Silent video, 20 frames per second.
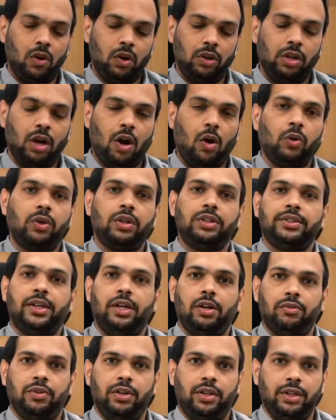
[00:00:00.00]
or on the outer
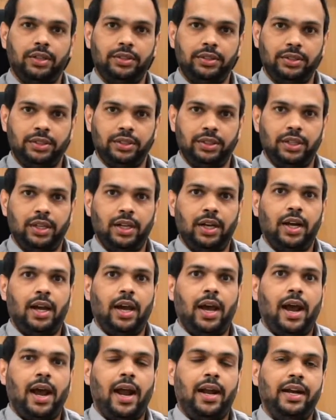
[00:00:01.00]
side of the wrist,
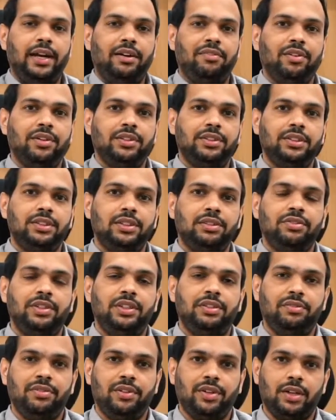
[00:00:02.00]
and it worsens
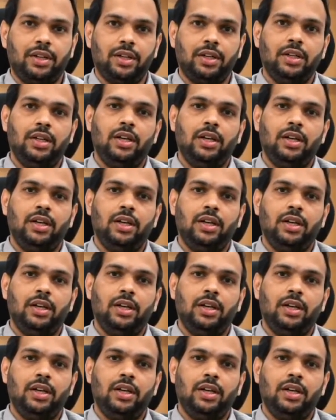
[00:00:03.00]
with work,